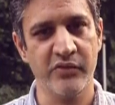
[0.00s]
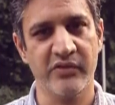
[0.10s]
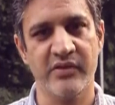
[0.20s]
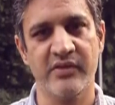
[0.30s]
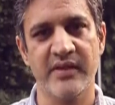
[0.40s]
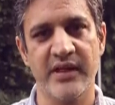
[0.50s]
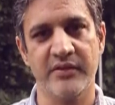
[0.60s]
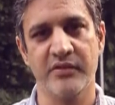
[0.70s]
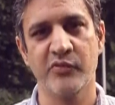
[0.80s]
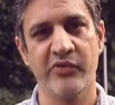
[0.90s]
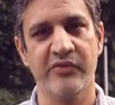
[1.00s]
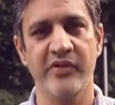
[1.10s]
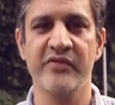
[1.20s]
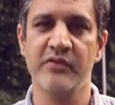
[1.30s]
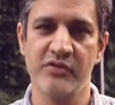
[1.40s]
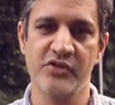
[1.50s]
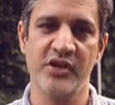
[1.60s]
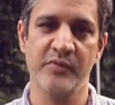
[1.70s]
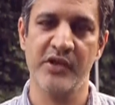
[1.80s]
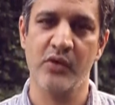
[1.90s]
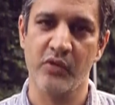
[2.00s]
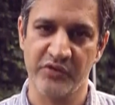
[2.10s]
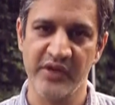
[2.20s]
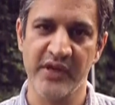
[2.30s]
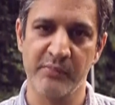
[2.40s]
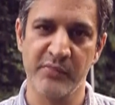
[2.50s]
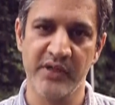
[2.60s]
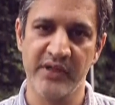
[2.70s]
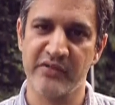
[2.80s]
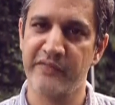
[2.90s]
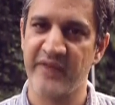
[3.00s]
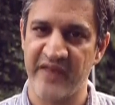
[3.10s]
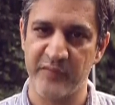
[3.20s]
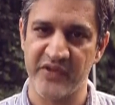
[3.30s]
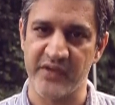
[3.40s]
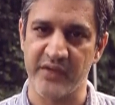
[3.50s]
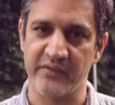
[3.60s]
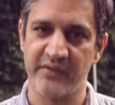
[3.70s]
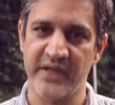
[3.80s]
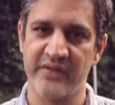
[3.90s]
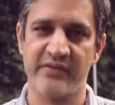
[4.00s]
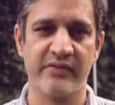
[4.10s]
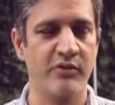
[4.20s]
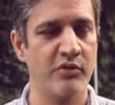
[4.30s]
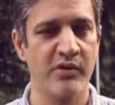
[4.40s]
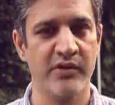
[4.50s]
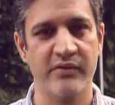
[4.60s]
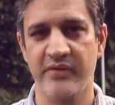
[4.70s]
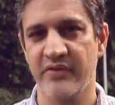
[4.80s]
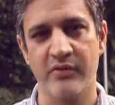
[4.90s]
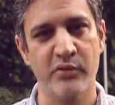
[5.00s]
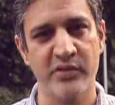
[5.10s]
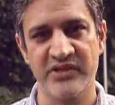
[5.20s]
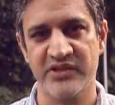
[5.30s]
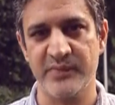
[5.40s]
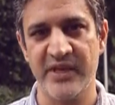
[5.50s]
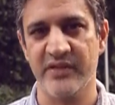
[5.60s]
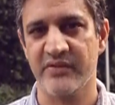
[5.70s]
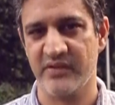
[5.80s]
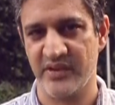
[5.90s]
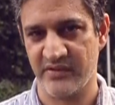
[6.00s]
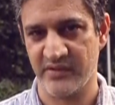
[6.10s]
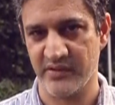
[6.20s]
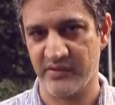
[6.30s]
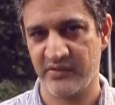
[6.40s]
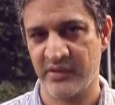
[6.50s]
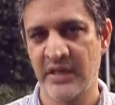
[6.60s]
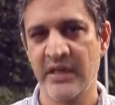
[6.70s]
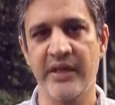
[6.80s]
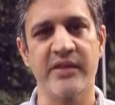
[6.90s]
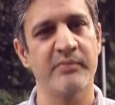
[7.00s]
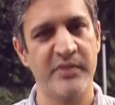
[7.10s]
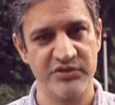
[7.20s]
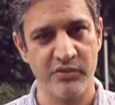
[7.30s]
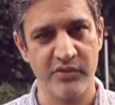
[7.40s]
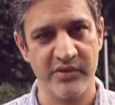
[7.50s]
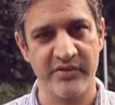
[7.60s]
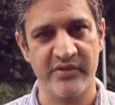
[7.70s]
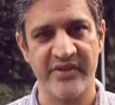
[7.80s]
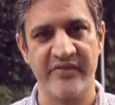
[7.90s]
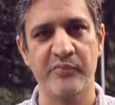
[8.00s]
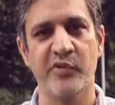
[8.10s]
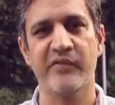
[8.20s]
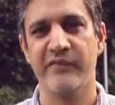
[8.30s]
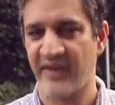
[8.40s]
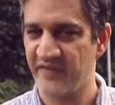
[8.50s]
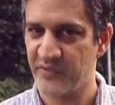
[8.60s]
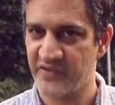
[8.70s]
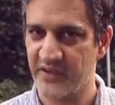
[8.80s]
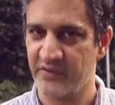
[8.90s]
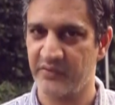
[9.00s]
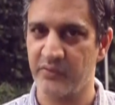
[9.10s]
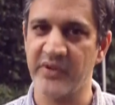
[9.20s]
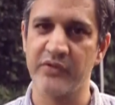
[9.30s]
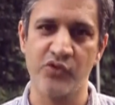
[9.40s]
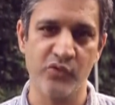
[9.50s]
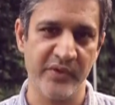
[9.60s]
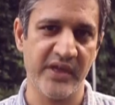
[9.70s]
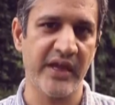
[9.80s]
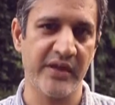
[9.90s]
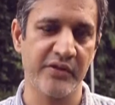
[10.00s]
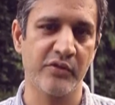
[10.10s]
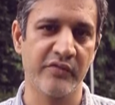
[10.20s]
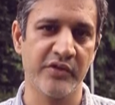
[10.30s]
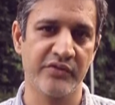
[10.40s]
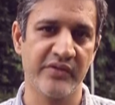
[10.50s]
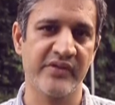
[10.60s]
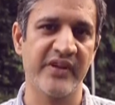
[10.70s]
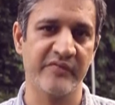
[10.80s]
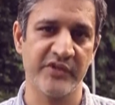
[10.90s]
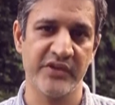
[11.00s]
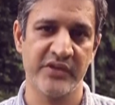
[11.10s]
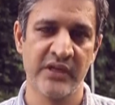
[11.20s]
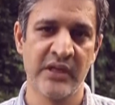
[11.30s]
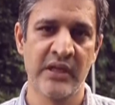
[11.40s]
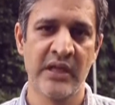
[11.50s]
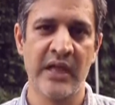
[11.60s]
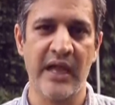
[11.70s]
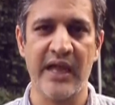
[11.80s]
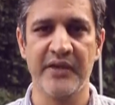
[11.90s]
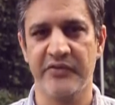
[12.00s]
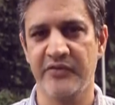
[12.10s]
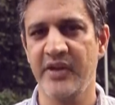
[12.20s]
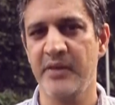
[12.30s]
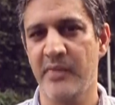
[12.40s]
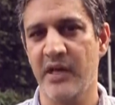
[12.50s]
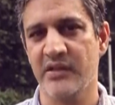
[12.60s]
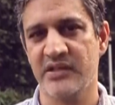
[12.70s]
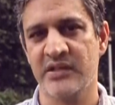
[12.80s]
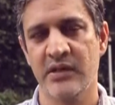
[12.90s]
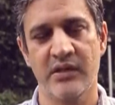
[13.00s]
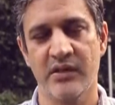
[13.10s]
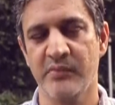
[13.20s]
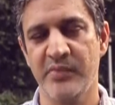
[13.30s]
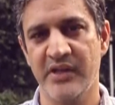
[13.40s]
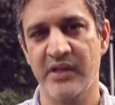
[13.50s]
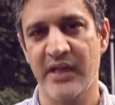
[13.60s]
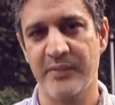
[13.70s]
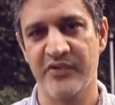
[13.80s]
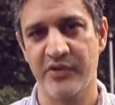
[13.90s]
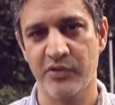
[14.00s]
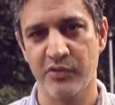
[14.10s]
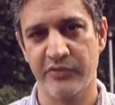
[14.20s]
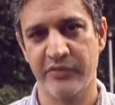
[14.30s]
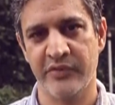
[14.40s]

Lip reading: news is that the most recent GDP quarterly number is 5%. That's lower. That's the lowest it's been in 6 years. It's much lower than the 7.5% when the UPA handed over to this government. And it really marks a complete collapse in growth